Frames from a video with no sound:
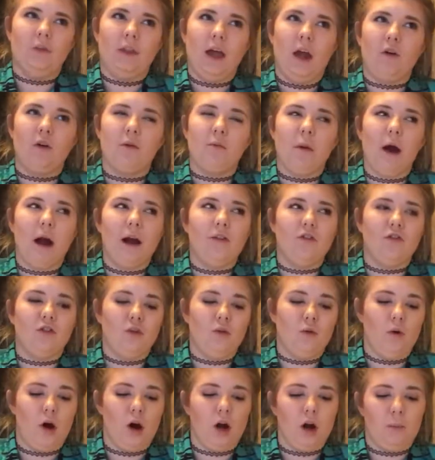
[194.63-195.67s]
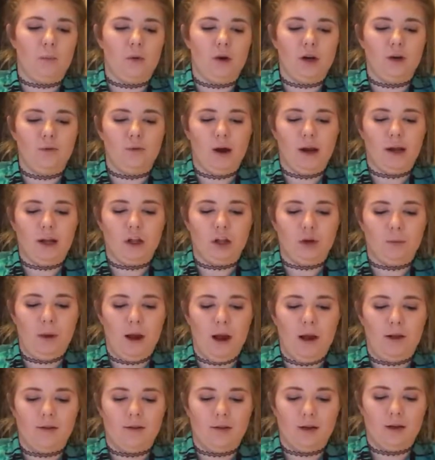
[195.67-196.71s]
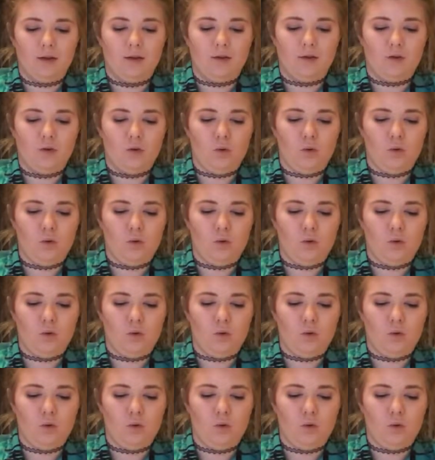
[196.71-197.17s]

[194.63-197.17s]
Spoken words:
that reminds you on a pretty regular basis